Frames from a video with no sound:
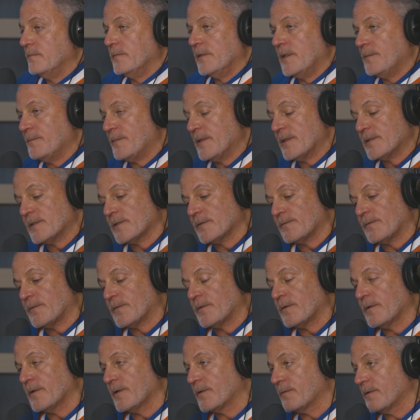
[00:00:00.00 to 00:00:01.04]
in business for
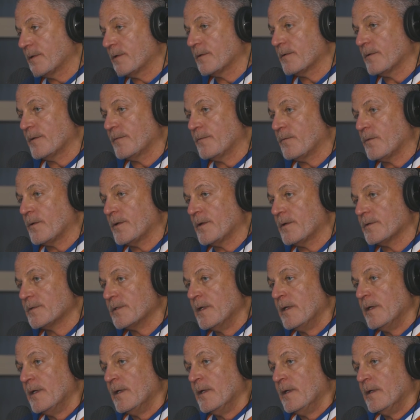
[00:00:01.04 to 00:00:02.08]
33, 34 years,
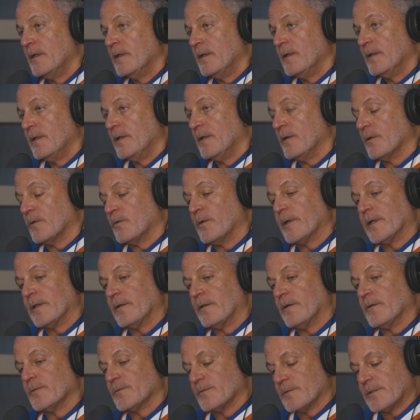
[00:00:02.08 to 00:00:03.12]
Quicken
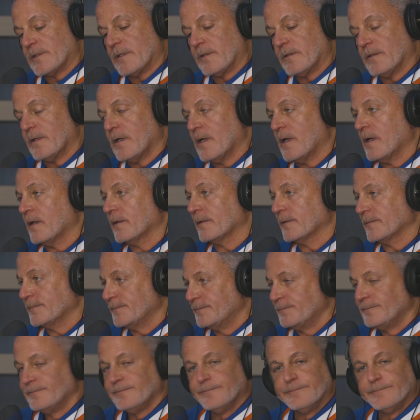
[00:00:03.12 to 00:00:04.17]
Loans was a long,